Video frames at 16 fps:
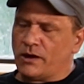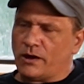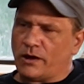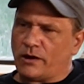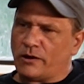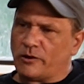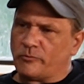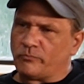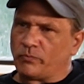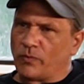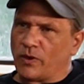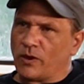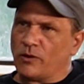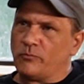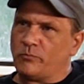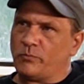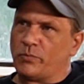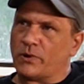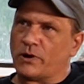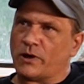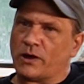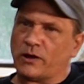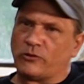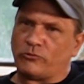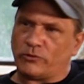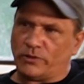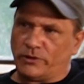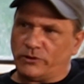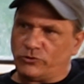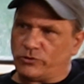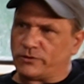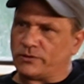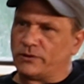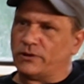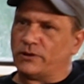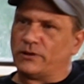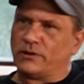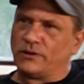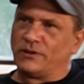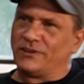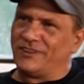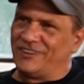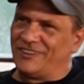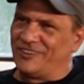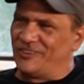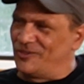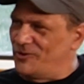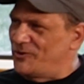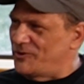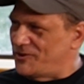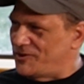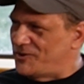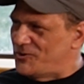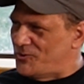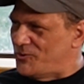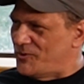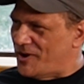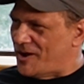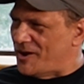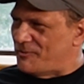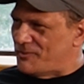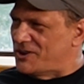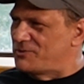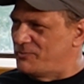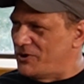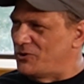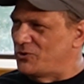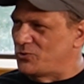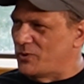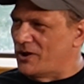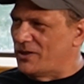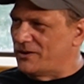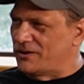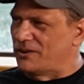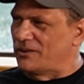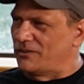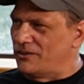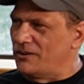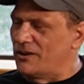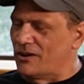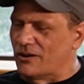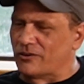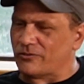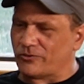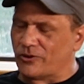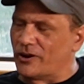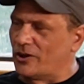but I religiously look to my spirituality for